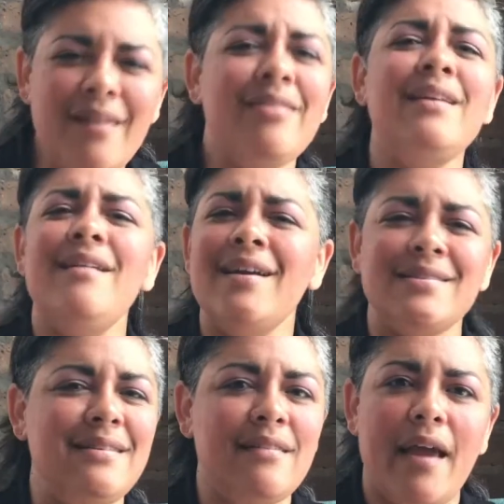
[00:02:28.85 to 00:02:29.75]
The
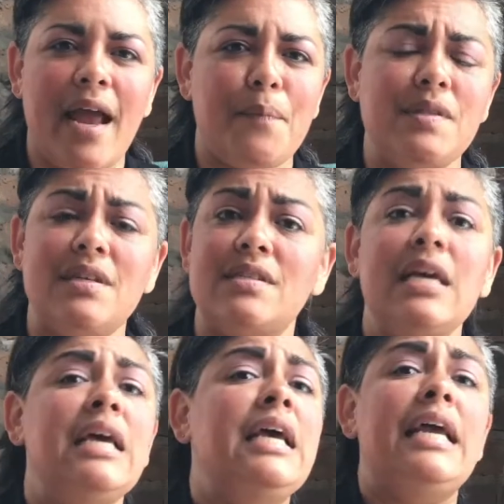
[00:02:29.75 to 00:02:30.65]
next thing that happens is,
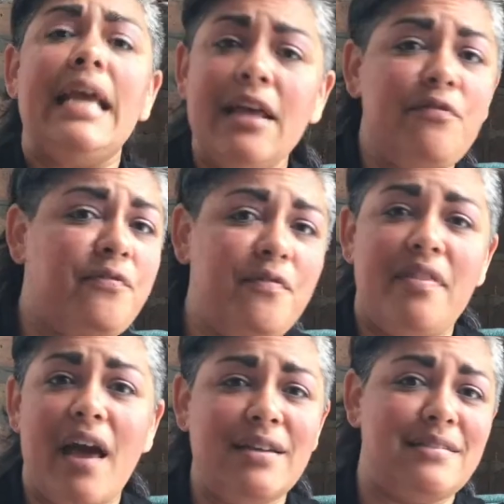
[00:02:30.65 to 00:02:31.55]
if
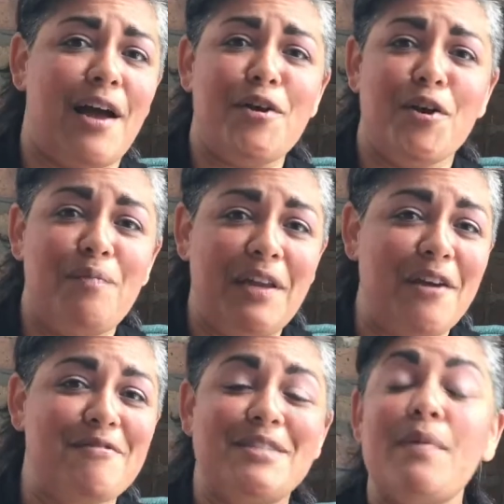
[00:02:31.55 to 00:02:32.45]
that is not your
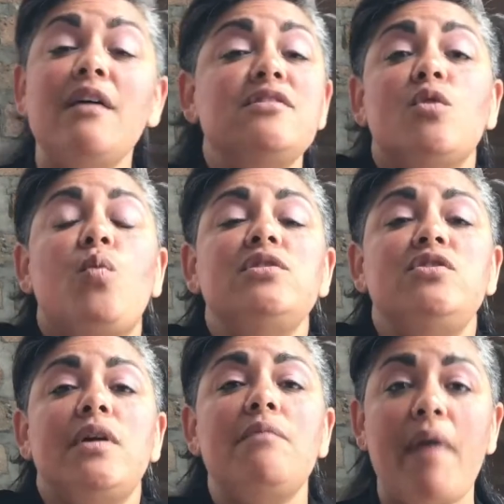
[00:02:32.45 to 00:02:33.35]
immediate response, or once
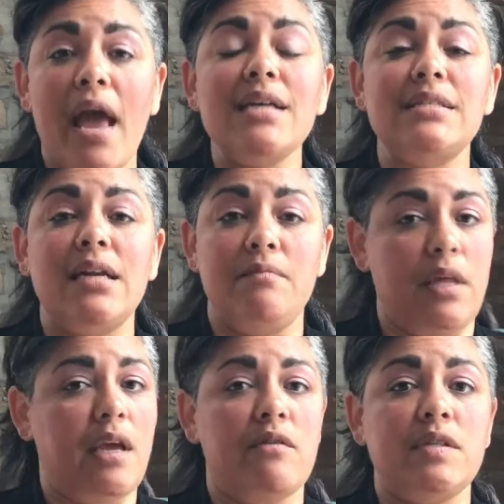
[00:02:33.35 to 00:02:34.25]
you get past that
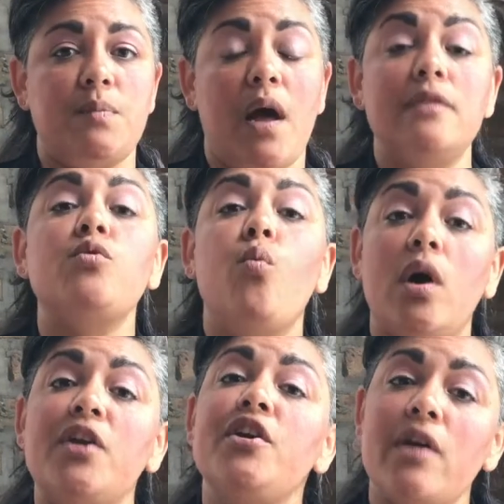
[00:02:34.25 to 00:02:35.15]
immediate response,
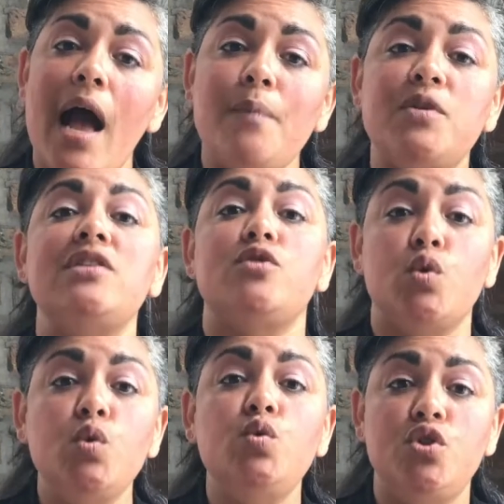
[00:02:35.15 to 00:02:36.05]
what are your options?
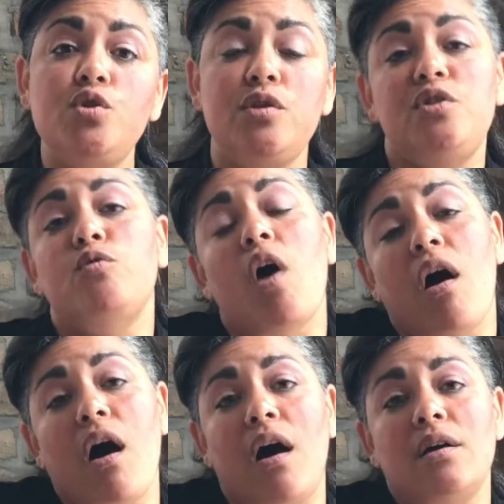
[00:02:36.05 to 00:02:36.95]
Who do you
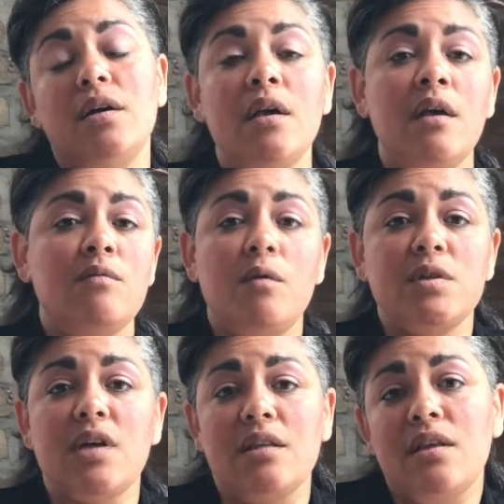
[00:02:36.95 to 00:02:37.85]
call? Well,
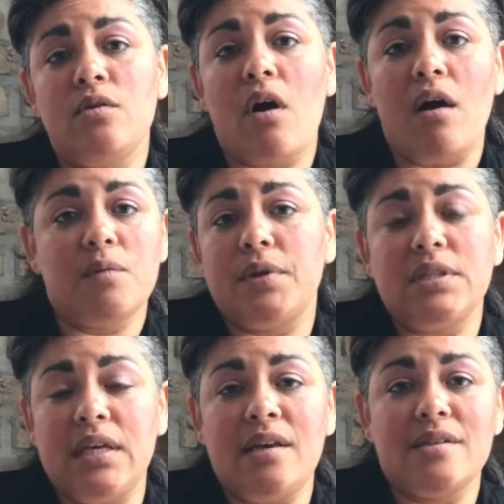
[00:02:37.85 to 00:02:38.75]
we're taught that you call the
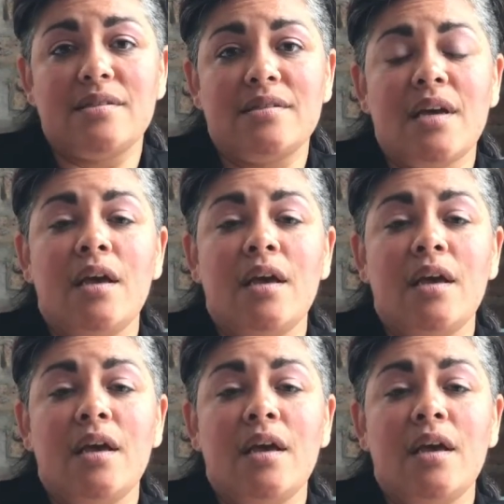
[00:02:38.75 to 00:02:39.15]
police.